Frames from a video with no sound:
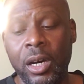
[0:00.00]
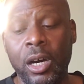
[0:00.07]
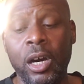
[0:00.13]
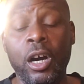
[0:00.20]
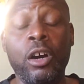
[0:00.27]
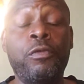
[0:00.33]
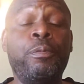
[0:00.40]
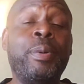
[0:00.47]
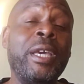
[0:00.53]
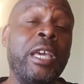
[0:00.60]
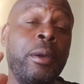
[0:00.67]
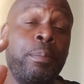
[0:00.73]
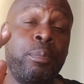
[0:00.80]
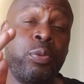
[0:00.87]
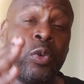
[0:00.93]
of
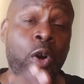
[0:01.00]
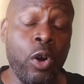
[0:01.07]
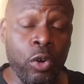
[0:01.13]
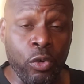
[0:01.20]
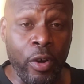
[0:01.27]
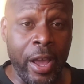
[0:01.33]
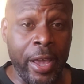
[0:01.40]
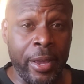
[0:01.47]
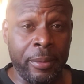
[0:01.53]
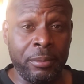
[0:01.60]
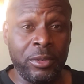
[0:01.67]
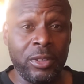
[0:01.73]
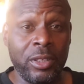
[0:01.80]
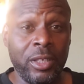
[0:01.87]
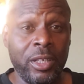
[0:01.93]
being programmed
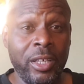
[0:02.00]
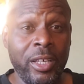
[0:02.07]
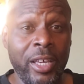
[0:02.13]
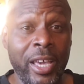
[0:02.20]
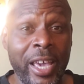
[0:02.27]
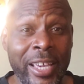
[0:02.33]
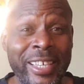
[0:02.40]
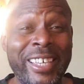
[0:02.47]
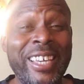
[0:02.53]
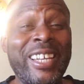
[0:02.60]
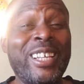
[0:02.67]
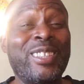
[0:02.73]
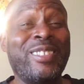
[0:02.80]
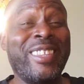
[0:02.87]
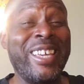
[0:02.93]
and
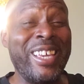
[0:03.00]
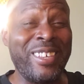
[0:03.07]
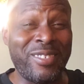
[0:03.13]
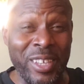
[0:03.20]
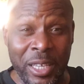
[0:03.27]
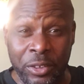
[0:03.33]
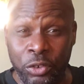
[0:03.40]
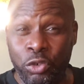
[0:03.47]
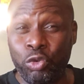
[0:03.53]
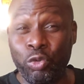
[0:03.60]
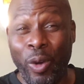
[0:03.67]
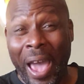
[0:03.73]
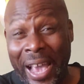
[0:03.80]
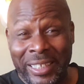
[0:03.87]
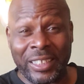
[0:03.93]
getting things
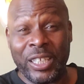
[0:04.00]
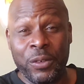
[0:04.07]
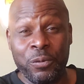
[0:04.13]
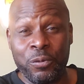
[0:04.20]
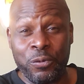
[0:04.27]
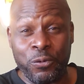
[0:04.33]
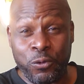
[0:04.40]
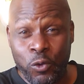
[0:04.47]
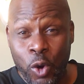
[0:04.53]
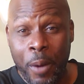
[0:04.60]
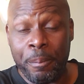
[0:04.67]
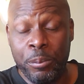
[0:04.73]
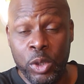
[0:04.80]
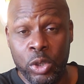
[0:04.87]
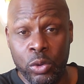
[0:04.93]
extracted
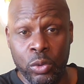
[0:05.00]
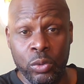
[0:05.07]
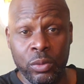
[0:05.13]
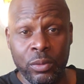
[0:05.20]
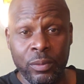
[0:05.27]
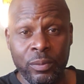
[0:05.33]
from you,